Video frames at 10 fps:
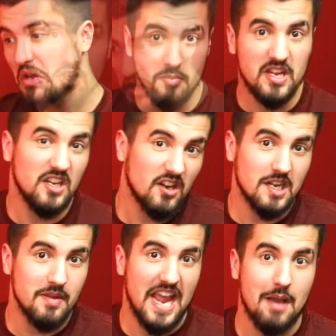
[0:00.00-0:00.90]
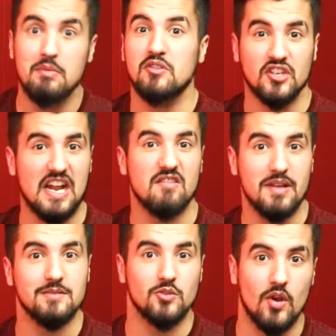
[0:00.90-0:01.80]
You'll be get, you're gonna be happy, but you're gonna have to
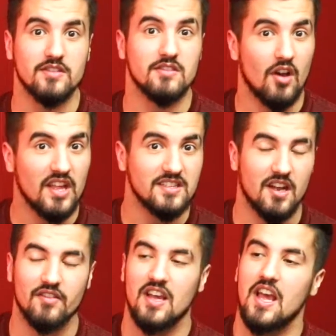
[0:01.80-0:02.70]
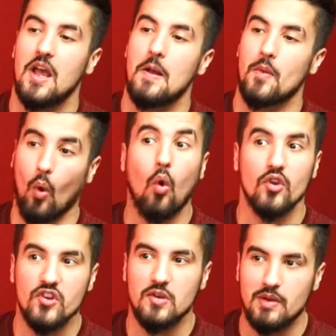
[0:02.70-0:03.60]
make some choices, all that stuff. Or
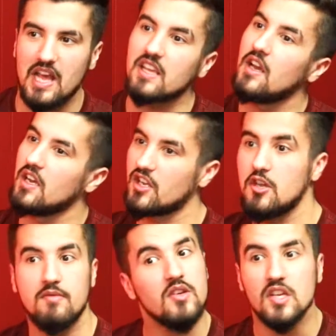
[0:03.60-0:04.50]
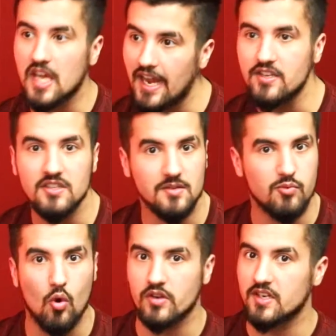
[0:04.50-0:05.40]
you could be like, communication's
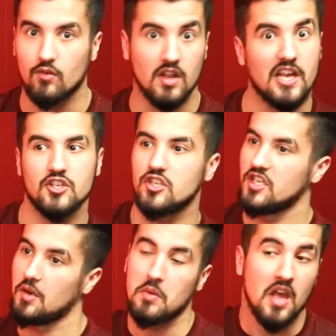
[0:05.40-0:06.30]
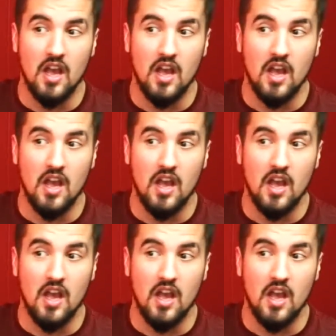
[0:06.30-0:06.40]
important in a relationship.